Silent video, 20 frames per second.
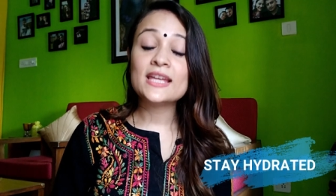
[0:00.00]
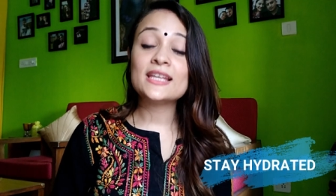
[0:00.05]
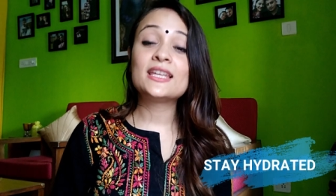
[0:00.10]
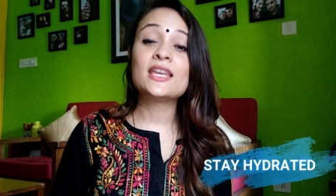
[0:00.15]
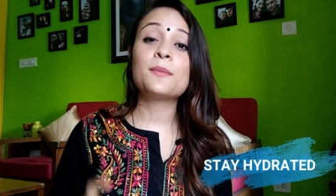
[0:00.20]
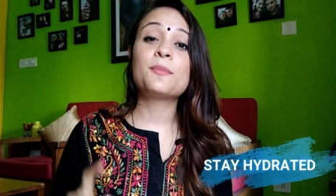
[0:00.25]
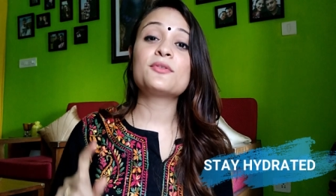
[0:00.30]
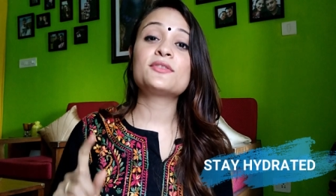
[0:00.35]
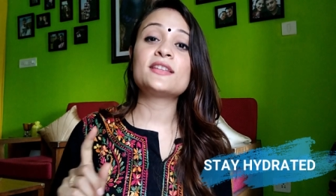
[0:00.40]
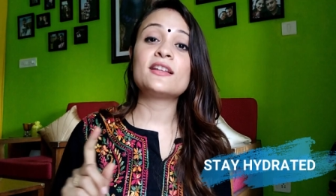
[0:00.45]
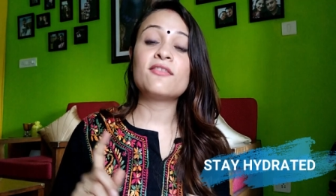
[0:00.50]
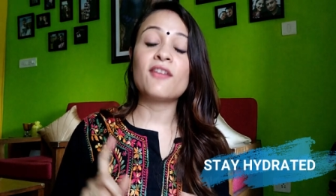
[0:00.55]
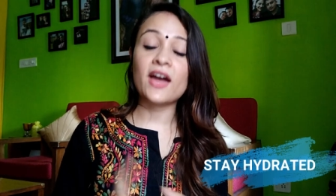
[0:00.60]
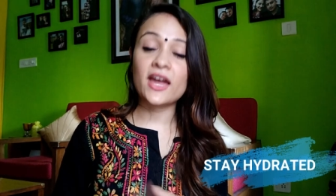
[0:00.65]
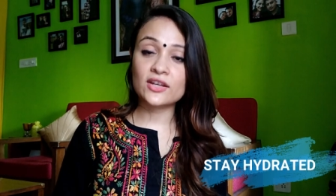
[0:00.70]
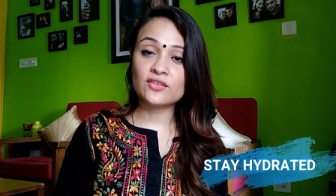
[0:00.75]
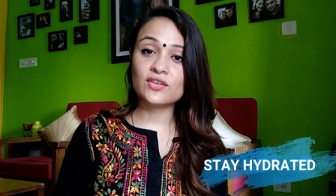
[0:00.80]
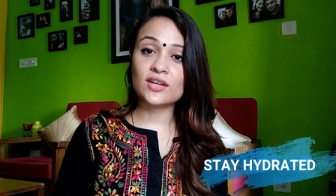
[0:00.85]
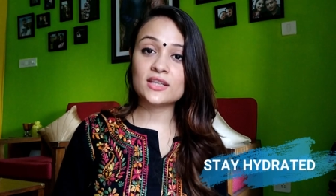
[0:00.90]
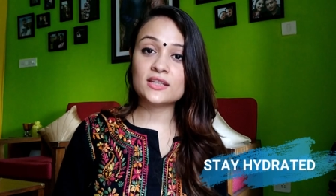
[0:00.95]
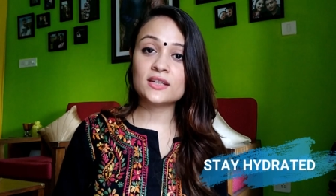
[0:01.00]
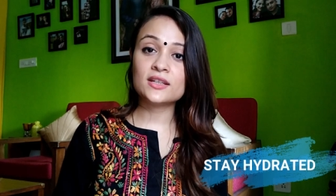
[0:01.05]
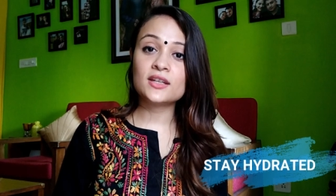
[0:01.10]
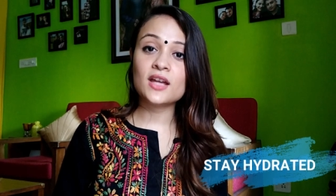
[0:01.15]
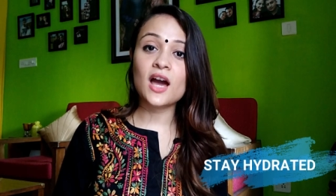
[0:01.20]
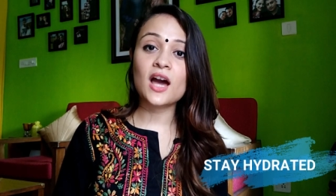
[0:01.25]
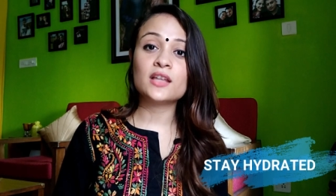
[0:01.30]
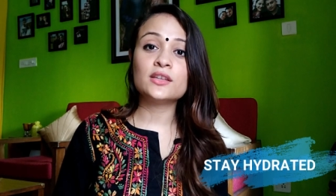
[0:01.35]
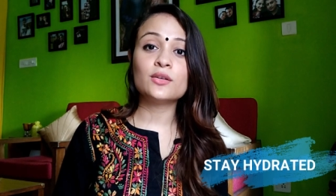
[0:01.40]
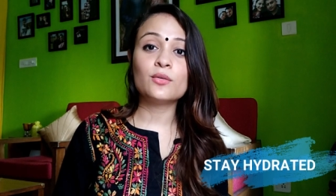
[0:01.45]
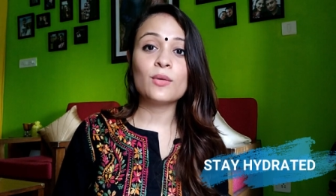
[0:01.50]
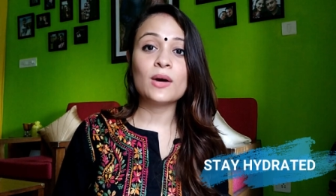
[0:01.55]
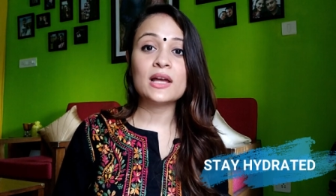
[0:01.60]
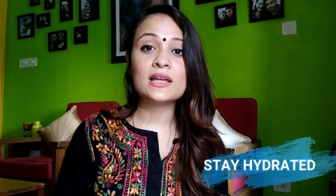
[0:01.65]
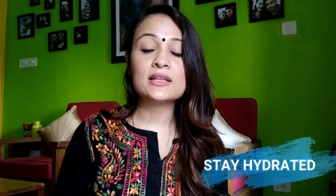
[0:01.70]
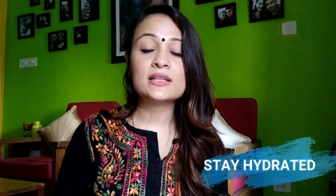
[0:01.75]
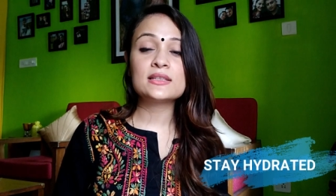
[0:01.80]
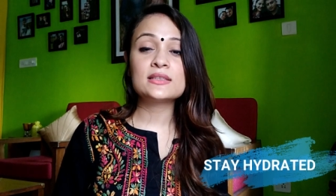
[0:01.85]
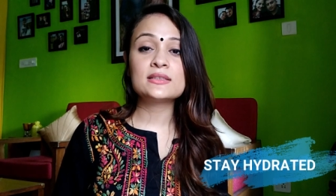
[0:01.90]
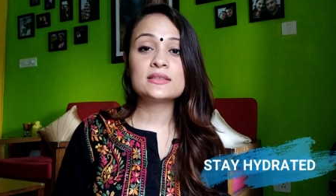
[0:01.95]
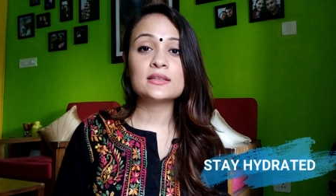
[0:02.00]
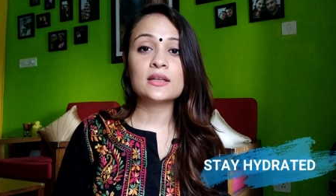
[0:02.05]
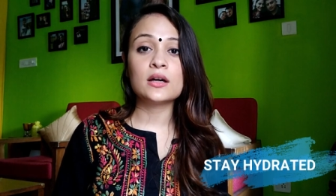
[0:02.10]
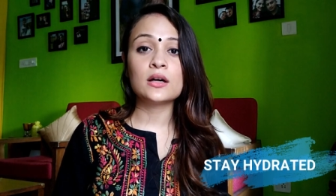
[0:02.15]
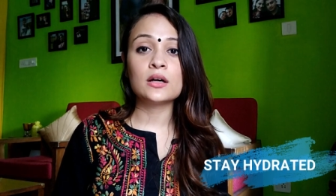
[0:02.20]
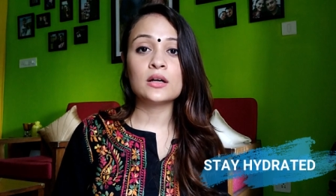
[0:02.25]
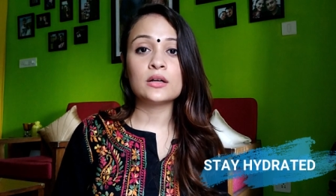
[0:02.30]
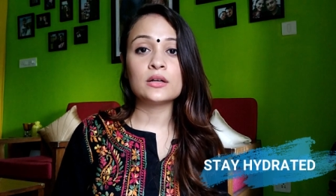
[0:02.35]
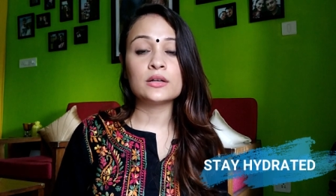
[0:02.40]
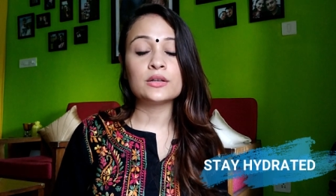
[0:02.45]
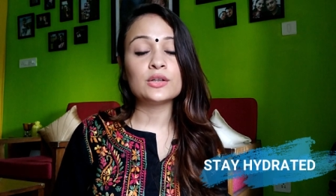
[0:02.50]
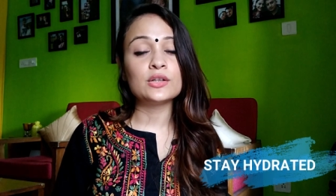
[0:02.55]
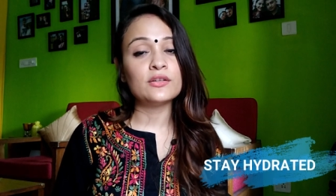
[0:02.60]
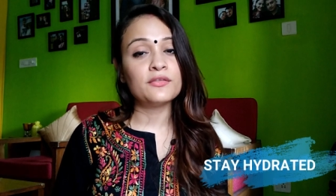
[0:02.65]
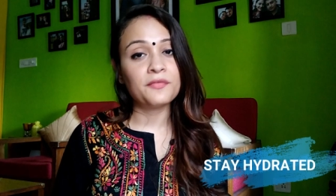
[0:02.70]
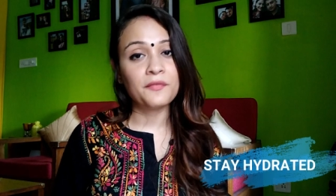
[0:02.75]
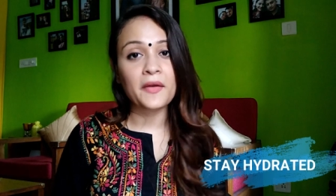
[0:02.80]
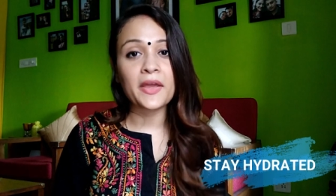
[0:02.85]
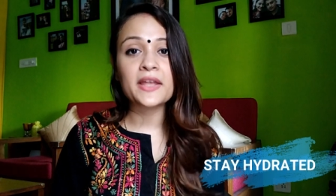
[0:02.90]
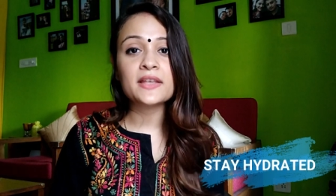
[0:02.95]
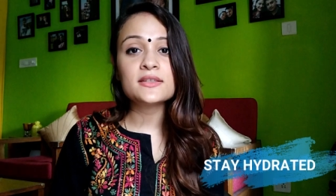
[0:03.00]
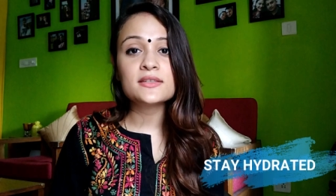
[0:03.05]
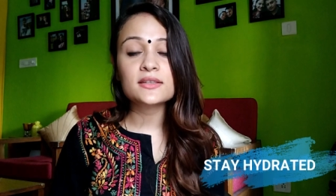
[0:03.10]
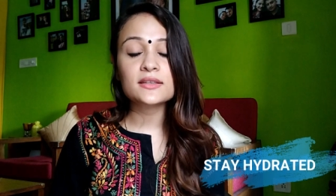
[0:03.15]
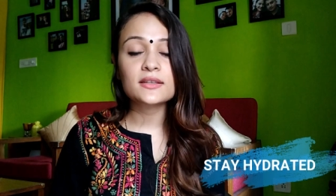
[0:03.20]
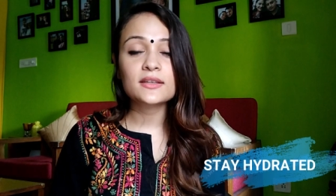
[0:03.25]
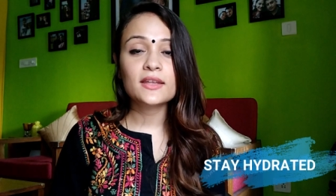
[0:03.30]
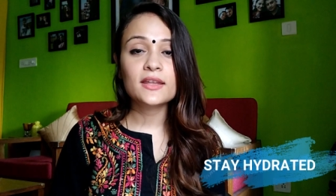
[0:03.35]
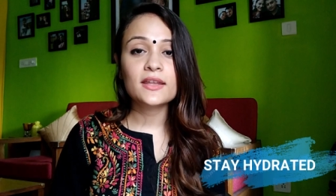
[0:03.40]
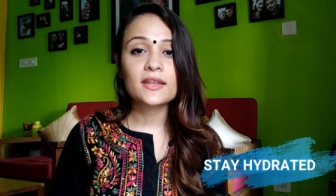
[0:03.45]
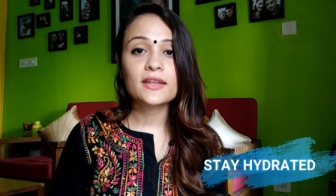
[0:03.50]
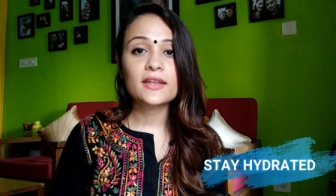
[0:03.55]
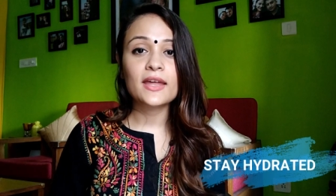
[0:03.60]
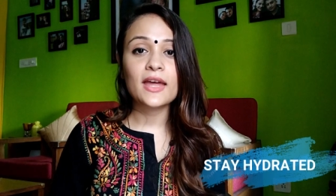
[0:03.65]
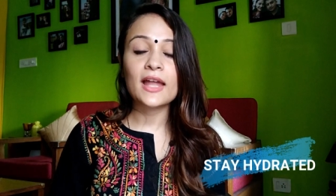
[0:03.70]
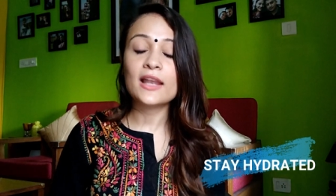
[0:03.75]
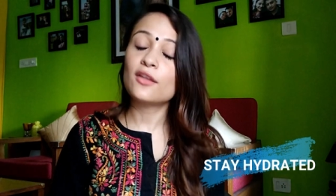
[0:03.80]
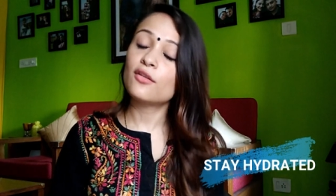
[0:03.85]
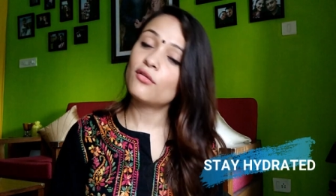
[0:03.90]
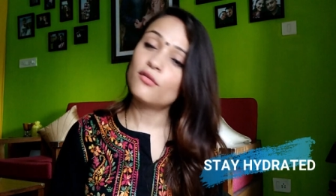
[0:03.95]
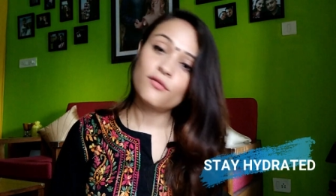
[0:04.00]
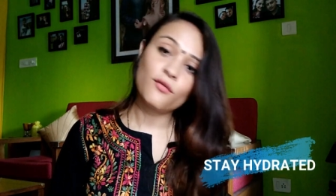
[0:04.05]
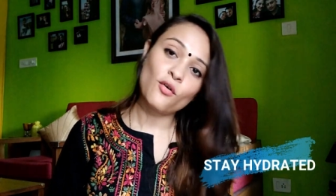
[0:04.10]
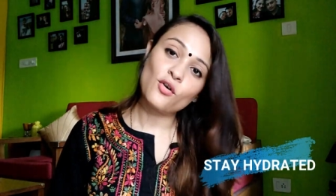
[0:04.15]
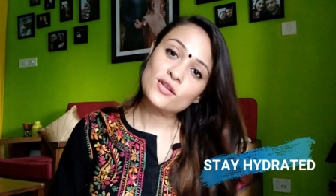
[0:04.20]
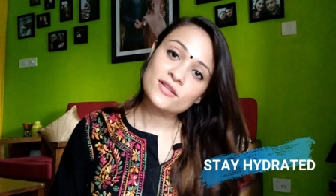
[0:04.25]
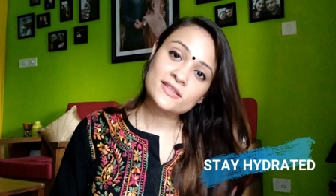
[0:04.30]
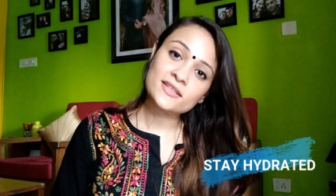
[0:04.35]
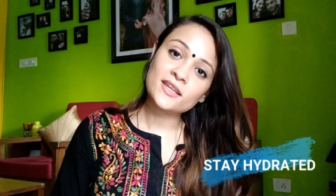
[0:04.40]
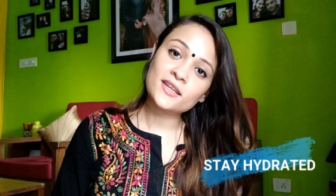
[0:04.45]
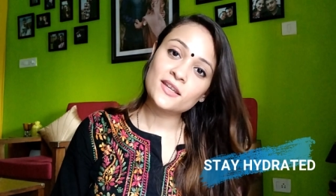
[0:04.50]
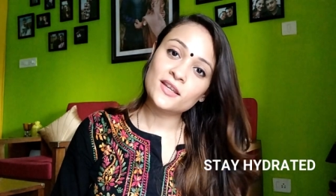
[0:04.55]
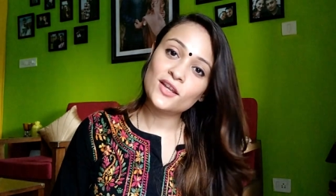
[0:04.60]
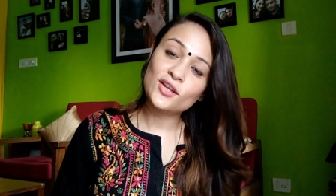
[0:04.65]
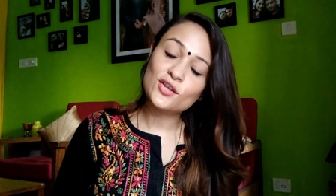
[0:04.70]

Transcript: keep yourself hydrated, otherwise you'll faint and you'll fall sick.